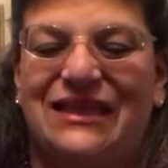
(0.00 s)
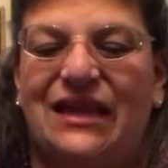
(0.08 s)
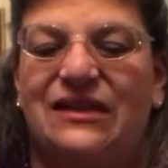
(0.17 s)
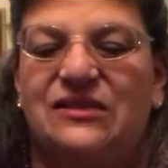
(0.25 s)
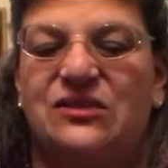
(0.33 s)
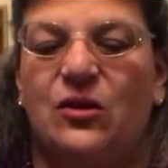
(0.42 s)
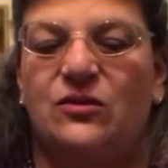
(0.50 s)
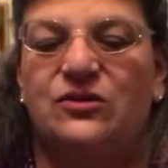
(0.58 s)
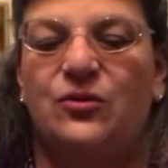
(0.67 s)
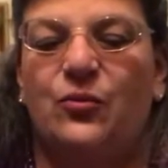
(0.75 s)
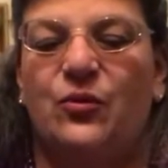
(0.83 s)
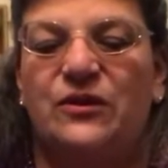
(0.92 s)
And it
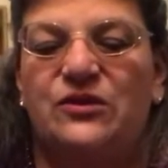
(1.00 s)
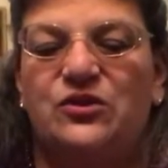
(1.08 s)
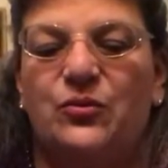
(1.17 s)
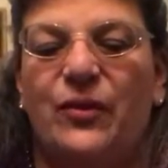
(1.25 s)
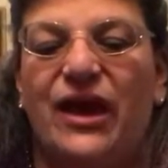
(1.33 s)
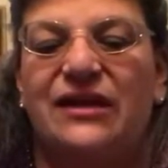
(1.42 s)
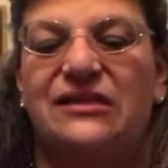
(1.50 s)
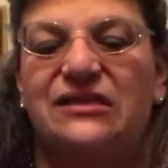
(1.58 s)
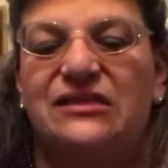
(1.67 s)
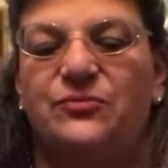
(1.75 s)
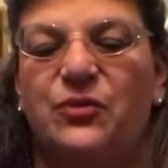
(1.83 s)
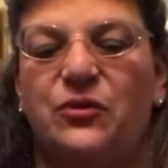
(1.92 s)
also brings you back to
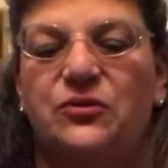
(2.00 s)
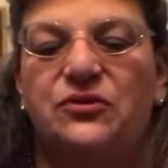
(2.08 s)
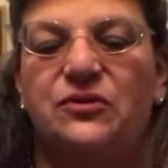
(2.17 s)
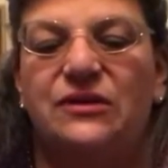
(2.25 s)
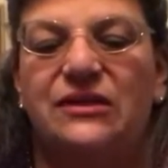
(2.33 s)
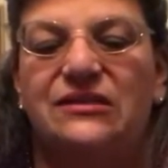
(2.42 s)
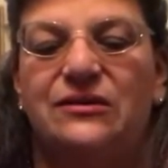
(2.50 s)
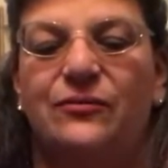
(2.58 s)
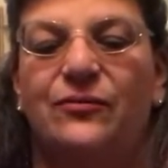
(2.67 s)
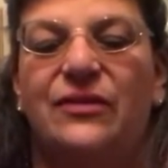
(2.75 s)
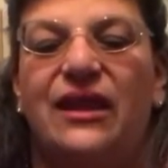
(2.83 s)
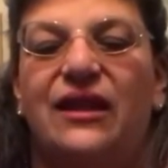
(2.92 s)
spiritualism,